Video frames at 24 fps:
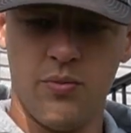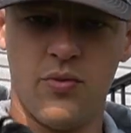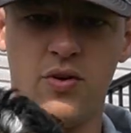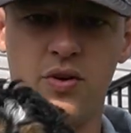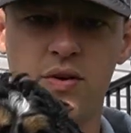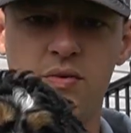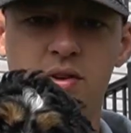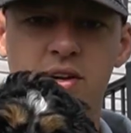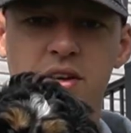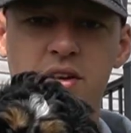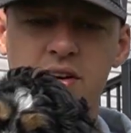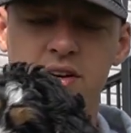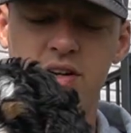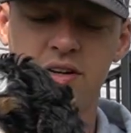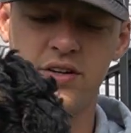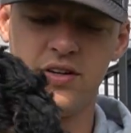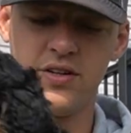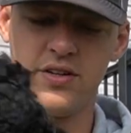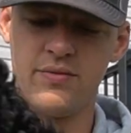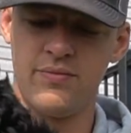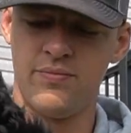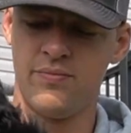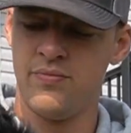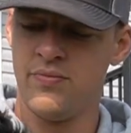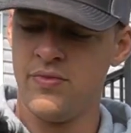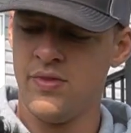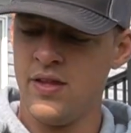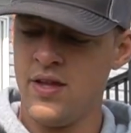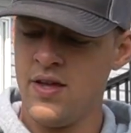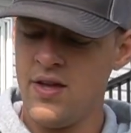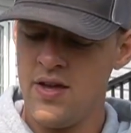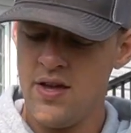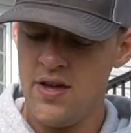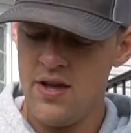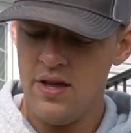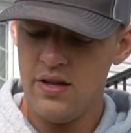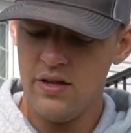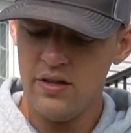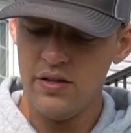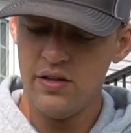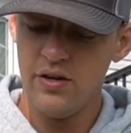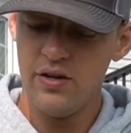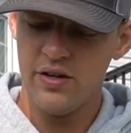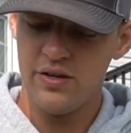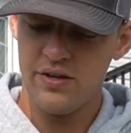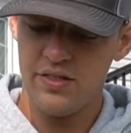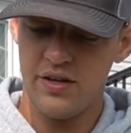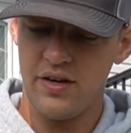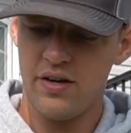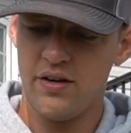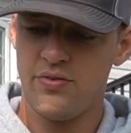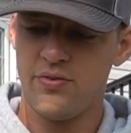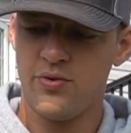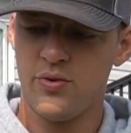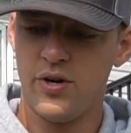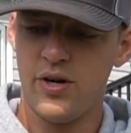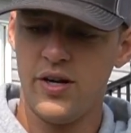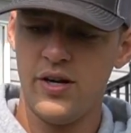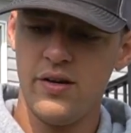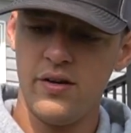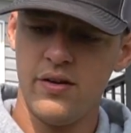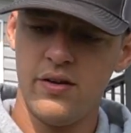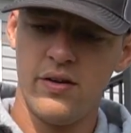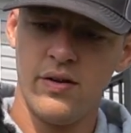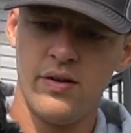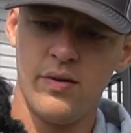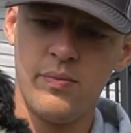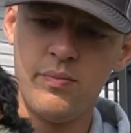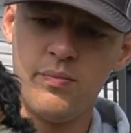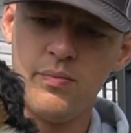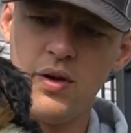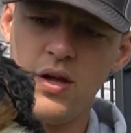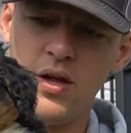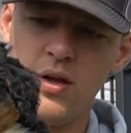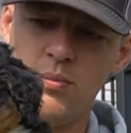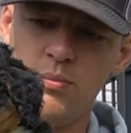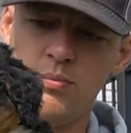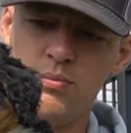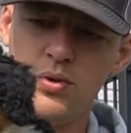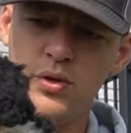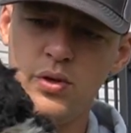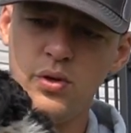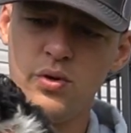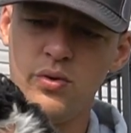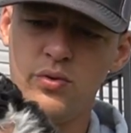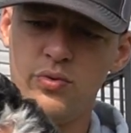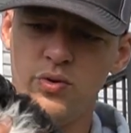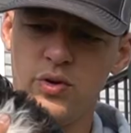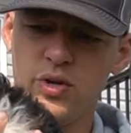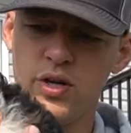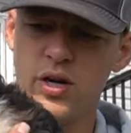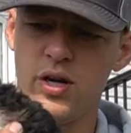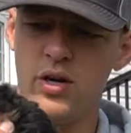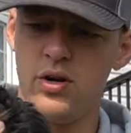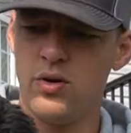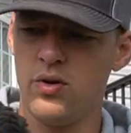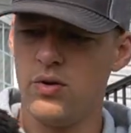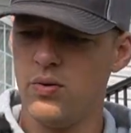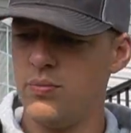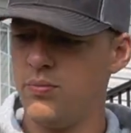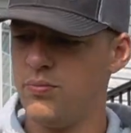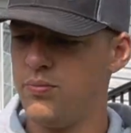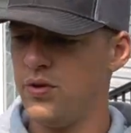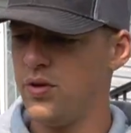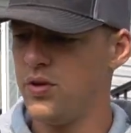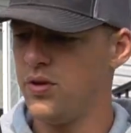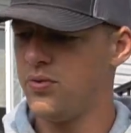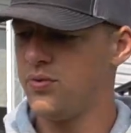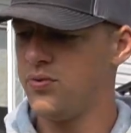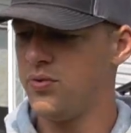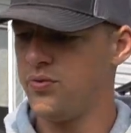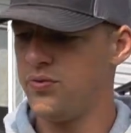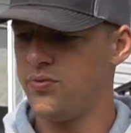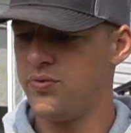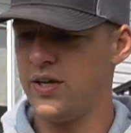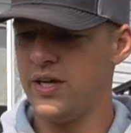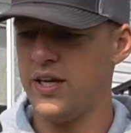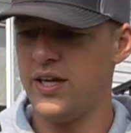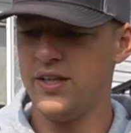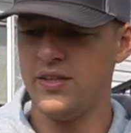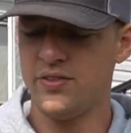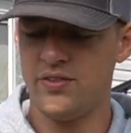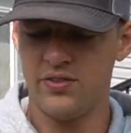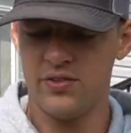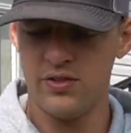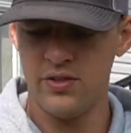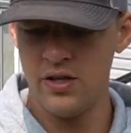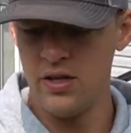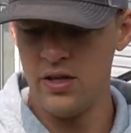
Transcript: more of a darker look there for you. But beautiful coat, beautiful face,